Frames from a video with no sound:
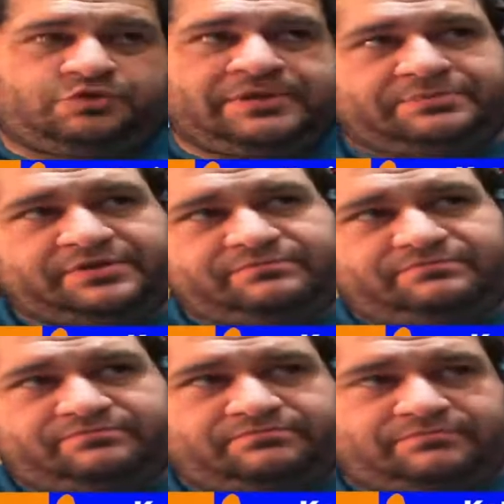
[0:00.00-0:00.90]
or maybe
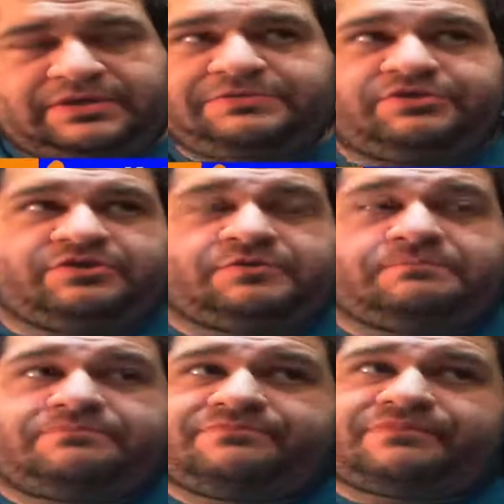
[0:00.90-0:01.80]
you
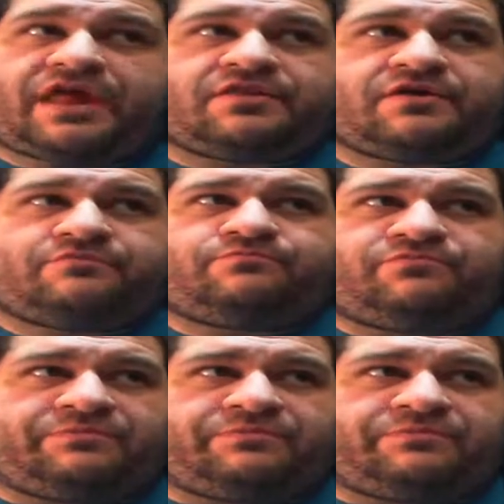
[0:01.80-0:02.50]
do. I don't know.